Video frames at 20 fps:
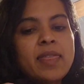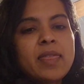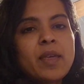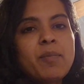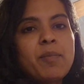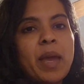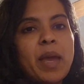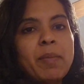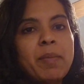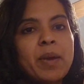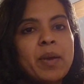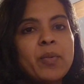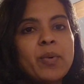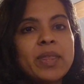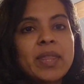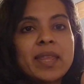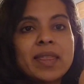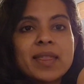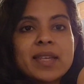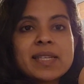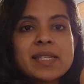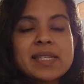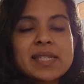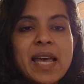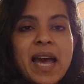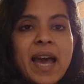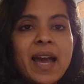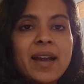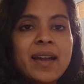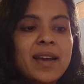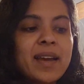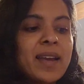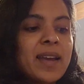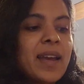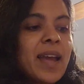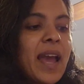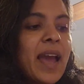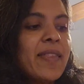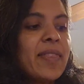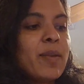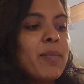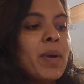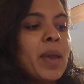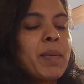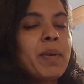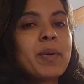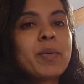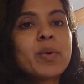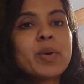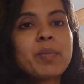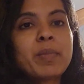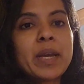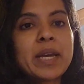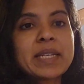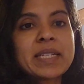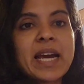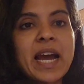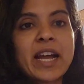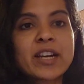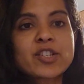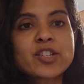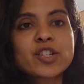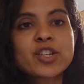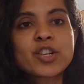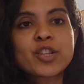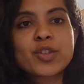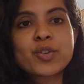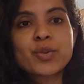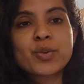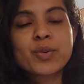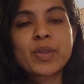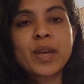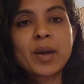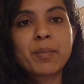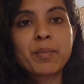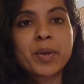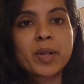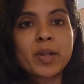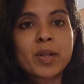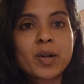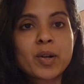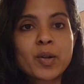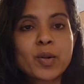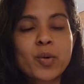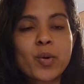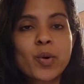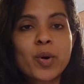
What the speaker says: the baby within this sac, and the baby would be attached through the umbilical